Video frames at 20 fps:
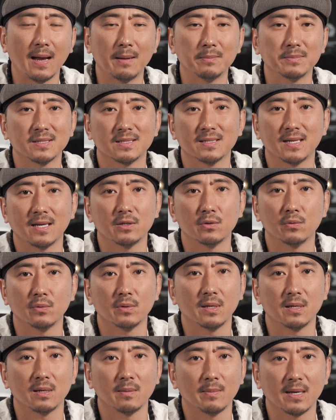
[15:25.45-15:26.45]
I'm just not
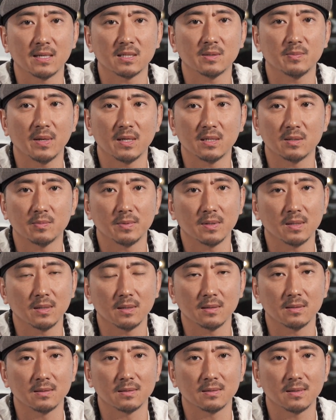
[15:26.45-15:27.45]
doing it in my space
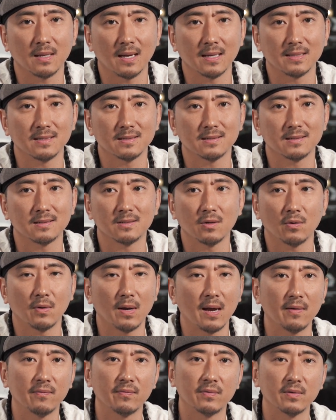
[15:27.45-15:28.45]
because I just don't
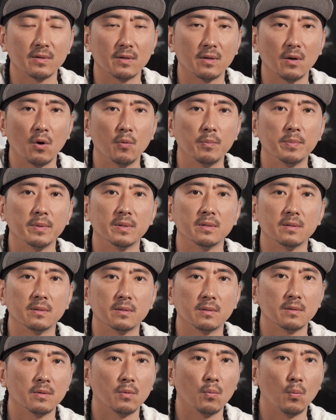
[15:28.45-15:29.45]
have the
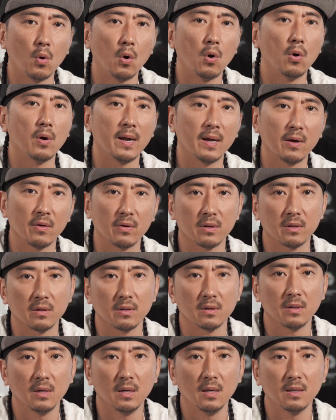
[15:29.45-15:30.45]
open wall
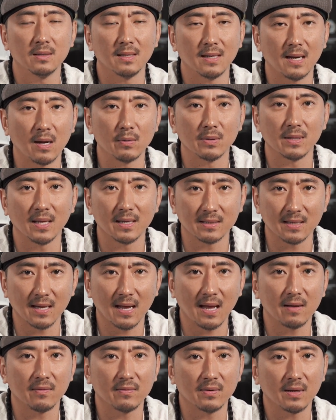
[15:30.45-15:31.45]
area that I would like to
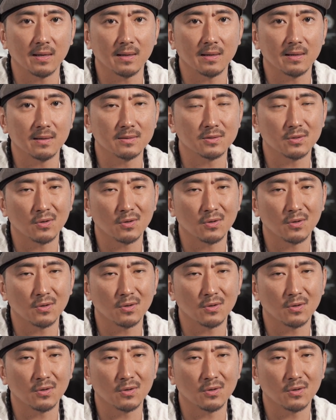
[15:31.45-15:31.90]
have it at.